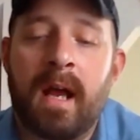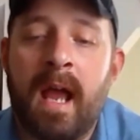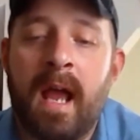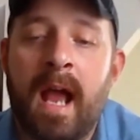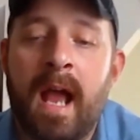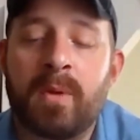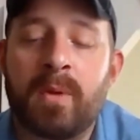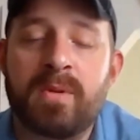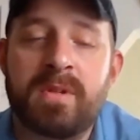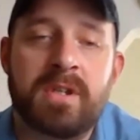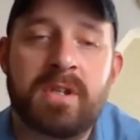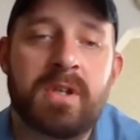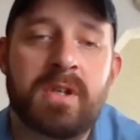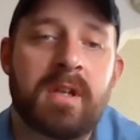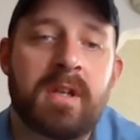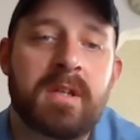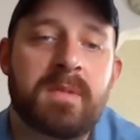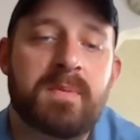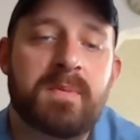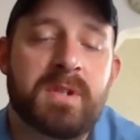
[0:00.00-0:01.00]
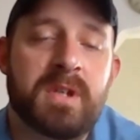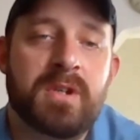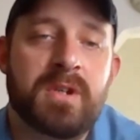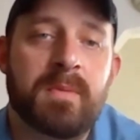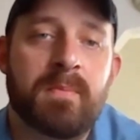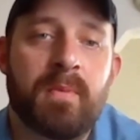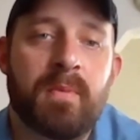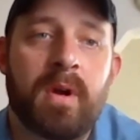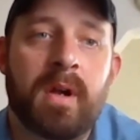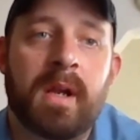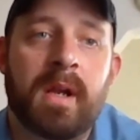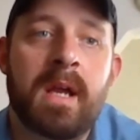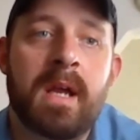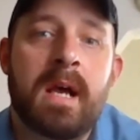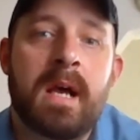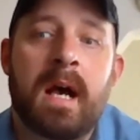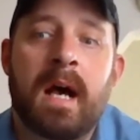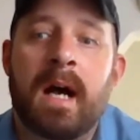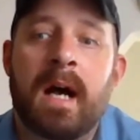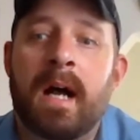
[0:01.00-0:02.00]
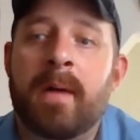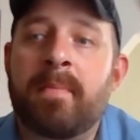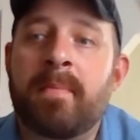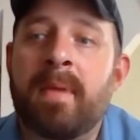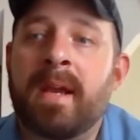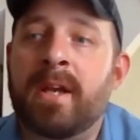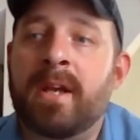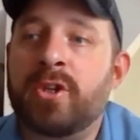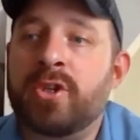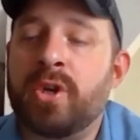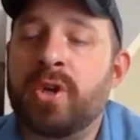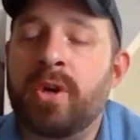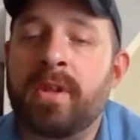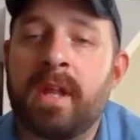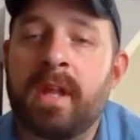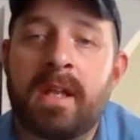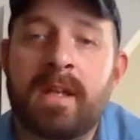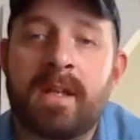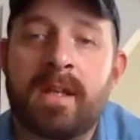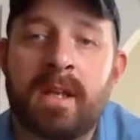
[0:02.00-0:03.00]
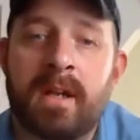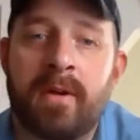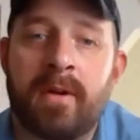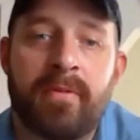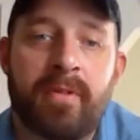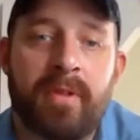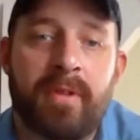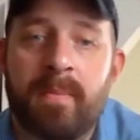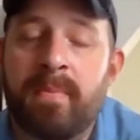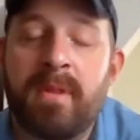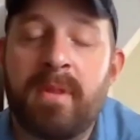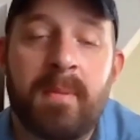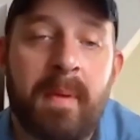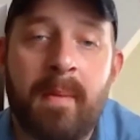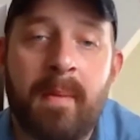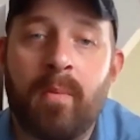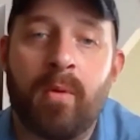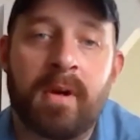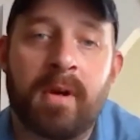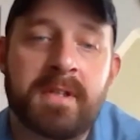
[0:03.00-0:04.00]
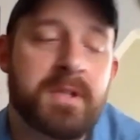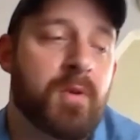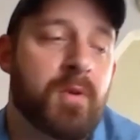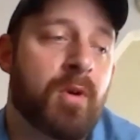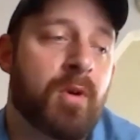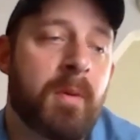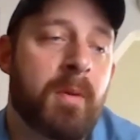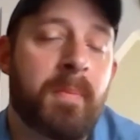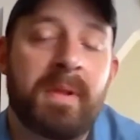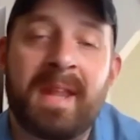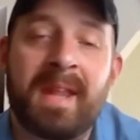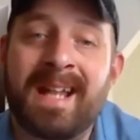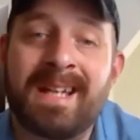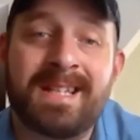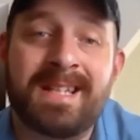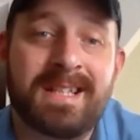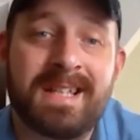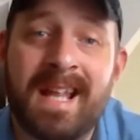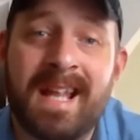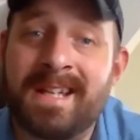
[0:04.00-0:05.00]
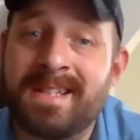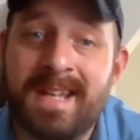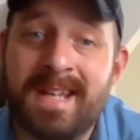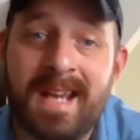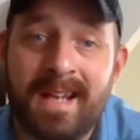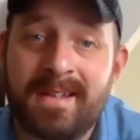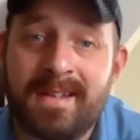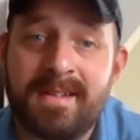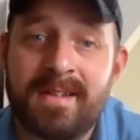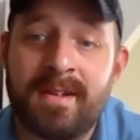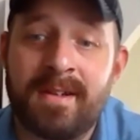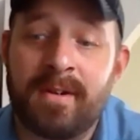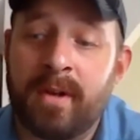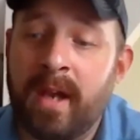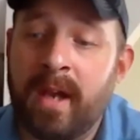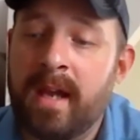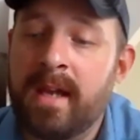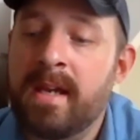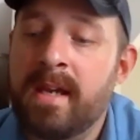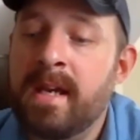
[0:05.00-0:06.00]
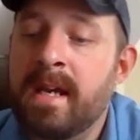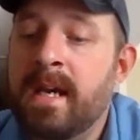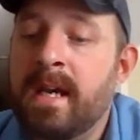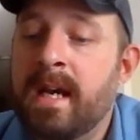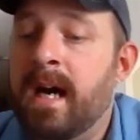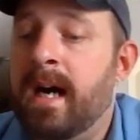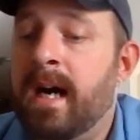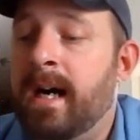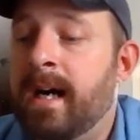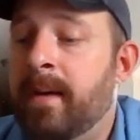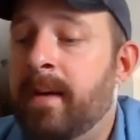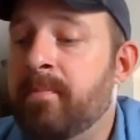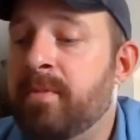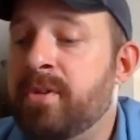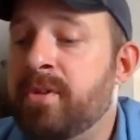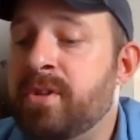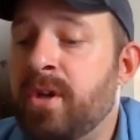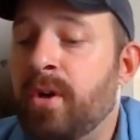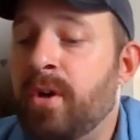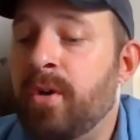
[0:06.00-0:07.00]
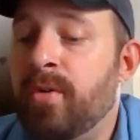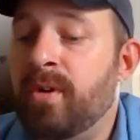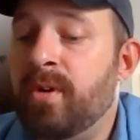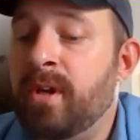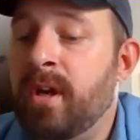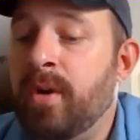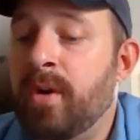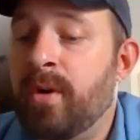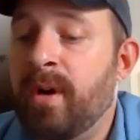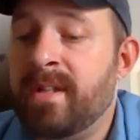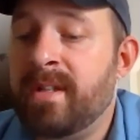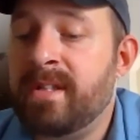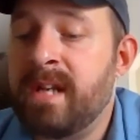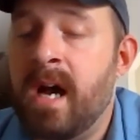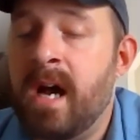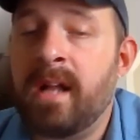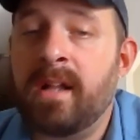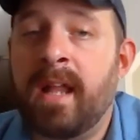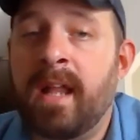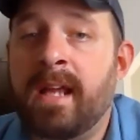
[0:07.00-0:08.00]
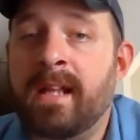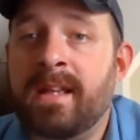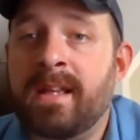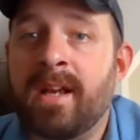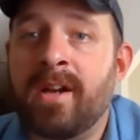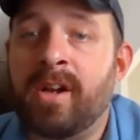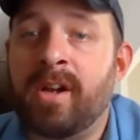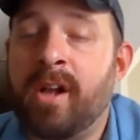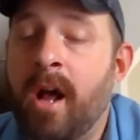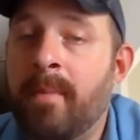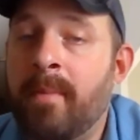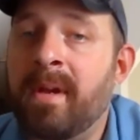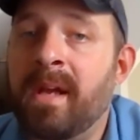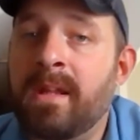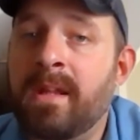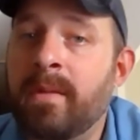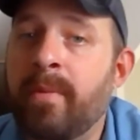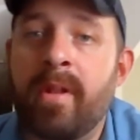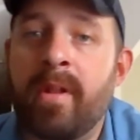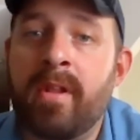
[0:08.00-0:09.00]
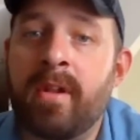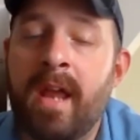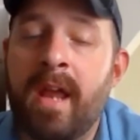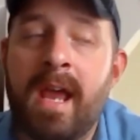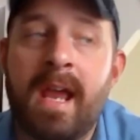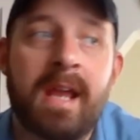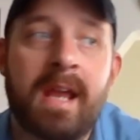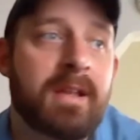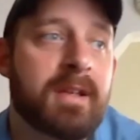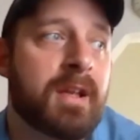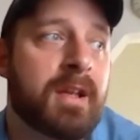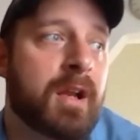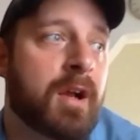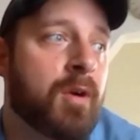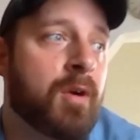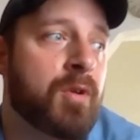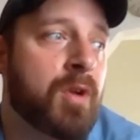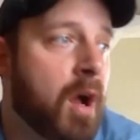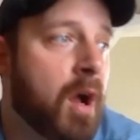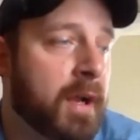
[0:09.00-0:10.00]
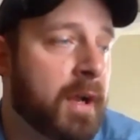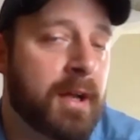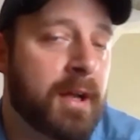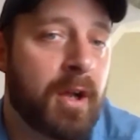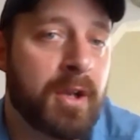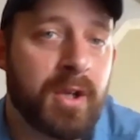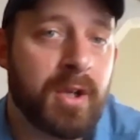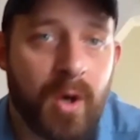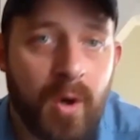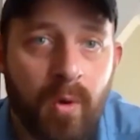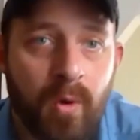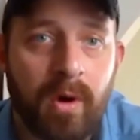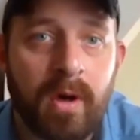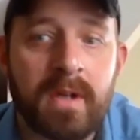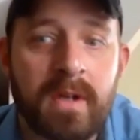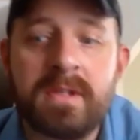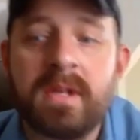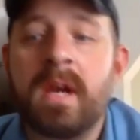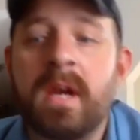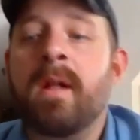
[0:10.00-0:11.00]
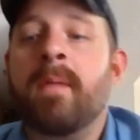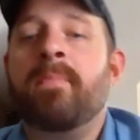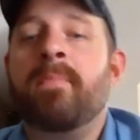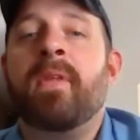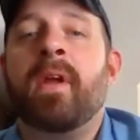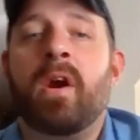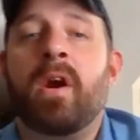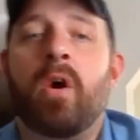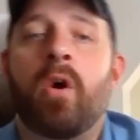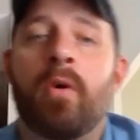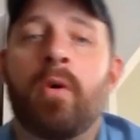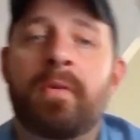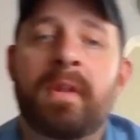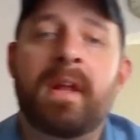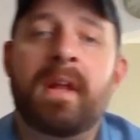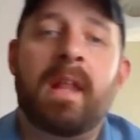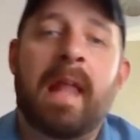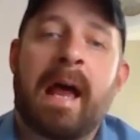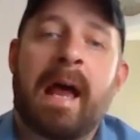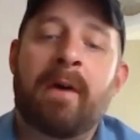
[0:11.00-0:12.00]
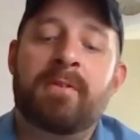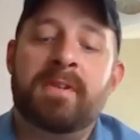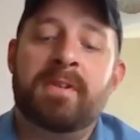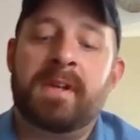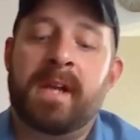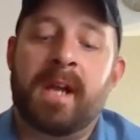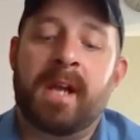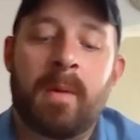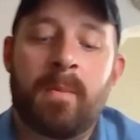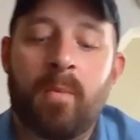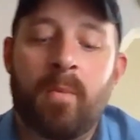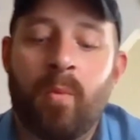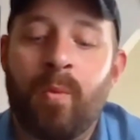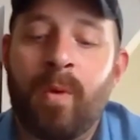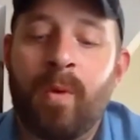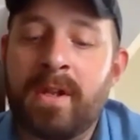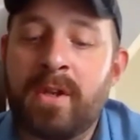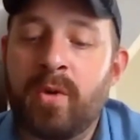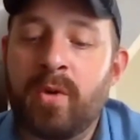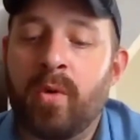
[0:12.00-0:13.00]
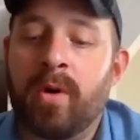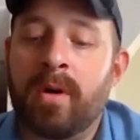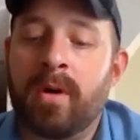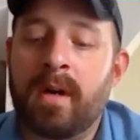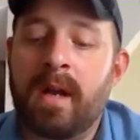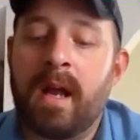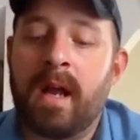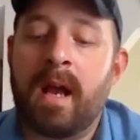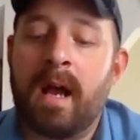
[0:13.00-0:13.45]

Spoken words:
acquisition and disposition book, making sure that, the paperwork's in order, but that's it. Okay. So, it's not like they're coming in the middle of the night, knocking on your doors. They're only allowed to come when you're